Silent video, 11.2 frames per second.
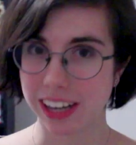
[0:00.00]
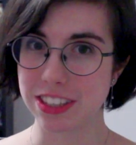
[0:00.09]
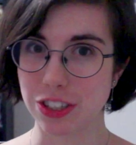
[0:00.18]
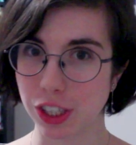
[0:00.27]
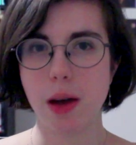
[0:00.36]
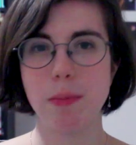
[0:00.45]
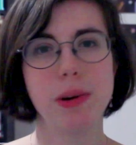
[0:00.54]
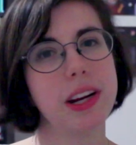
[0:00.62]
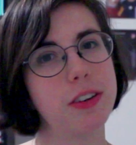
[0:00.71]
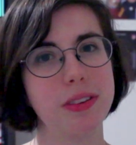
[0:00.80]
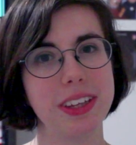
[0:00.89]
answer, but
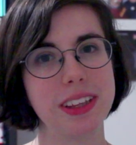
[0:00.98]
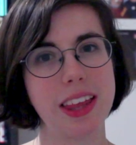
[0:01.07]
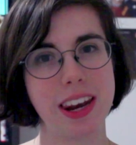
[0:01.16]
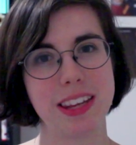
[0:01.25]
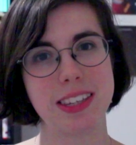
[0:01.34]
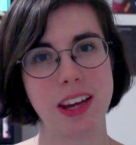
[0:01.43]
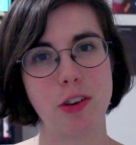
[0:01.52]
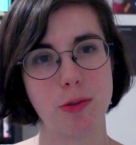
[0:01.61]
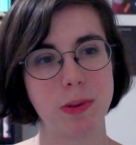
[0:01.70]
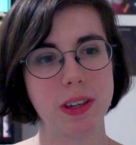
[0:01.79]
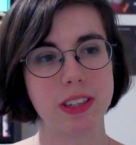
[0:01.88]
I don't think that it's
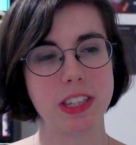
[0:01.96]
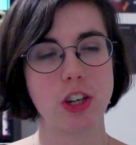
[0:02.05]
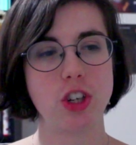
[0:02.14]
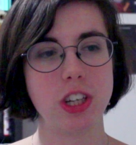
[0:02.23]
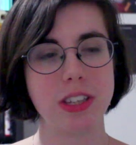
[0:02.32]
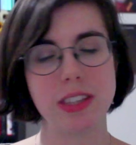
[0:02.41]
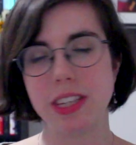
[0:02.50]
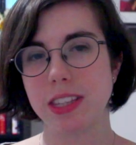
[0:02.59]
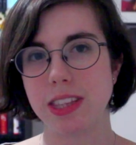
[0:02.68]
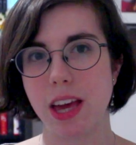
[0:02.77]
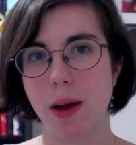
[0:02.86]
enough because she
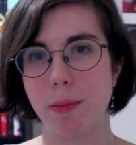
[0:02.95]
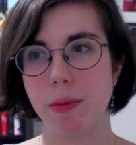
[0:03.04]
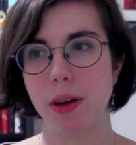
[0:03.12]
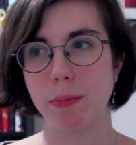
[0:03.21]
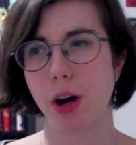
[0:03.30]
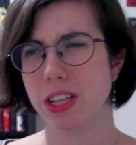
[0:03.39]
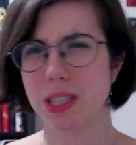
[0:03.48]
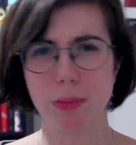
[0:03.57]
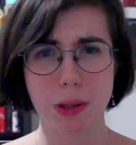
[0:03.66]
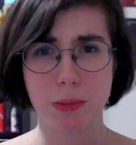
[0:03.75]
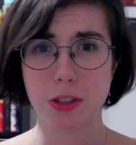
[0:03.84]
sees them
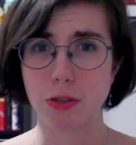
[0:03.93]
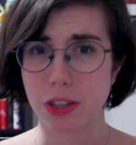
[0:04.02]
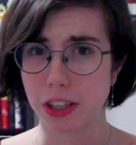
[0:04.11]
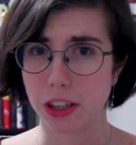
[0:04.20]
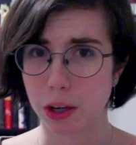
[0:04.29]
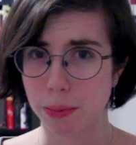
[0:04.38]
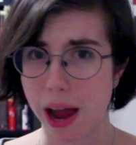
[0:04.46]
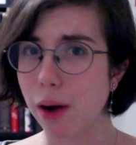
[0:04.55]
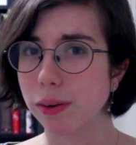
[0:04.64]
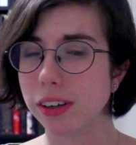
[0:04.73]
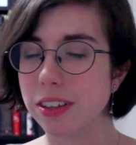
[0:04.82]
possibly misusing their
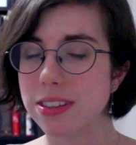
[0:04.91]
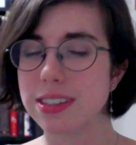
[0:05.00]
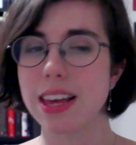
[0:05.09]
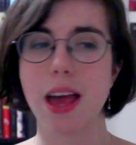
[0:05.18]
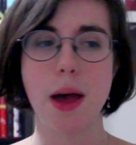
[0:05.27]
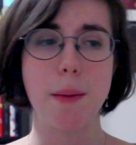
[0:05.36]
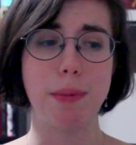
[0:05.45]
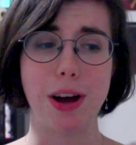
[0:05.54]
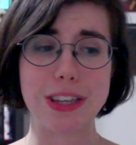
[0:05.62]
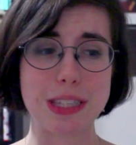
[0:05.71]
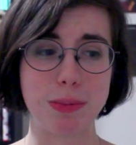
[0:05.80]
powers,
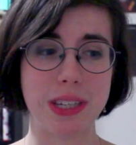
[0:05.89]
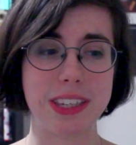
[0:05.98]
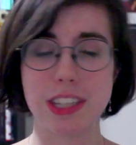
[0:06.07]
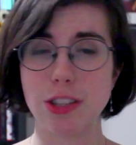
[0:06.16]
possibly